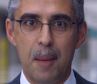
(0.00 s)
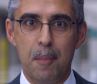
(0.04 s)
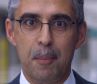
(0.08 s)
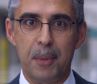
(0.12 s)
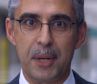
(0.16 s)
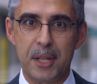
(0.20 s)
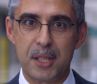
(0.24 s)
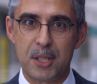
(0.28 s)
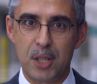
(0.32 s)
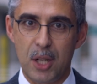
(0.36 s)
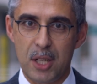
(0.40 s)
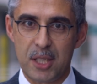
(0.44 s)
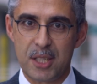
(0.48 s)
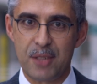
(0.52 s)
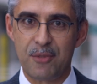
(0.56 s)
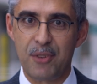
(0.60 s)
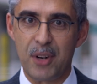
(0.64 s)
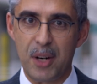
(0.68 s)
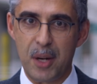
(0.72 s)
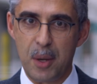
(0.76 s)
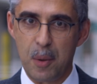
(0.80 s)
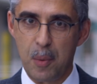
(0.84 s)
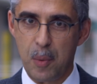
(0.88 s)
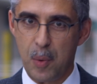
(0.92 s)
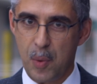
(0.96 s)
but it's also
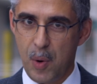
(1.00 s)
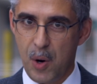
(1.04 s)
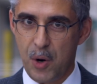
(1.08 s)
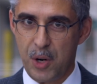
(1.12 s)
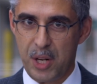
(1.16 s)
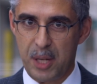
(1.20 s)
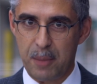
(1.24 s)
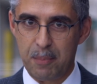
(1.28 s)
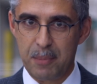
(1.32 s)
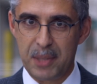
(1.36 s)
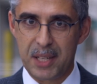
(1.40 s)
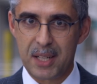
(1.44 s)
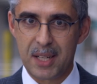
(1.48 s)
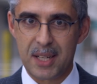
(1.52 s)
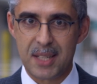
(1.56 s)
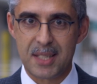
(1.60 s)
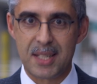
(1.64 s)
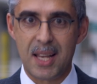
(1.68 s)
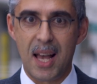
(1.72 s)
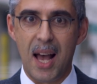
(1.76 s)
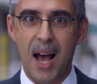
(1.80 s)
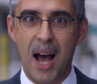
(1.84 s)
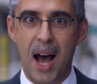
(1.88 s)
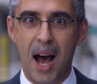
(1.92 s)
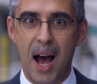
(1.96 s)
very rewarding because
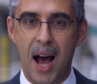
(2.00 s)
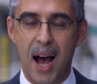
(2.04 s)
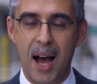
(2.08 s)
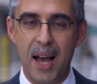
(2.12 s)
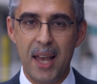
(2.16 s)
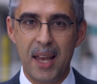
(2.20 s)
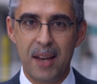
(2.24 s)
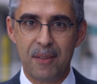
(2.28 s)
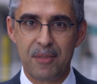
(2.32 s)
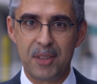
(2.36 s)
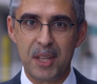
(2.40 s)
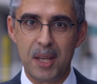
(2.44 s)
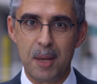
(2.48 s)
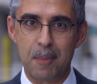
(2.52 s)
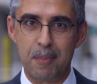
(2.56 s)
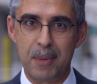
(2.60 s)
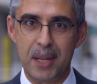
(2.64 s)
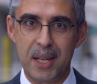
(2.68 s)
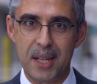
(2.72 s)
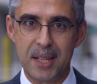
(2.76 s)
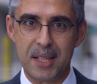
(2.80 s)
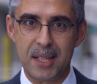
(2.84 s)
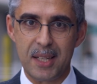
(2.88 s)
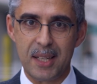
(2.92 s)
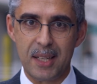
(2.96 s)
I have the
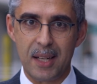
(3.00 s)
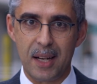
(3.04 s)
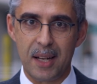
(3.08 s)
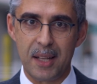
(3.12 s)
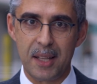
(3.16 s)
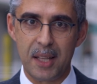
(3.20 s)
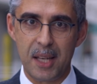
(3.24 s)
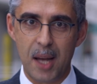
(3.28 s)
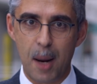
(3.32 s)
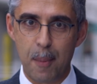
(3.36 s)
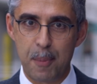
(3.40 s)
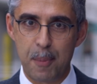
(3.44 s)
ability and the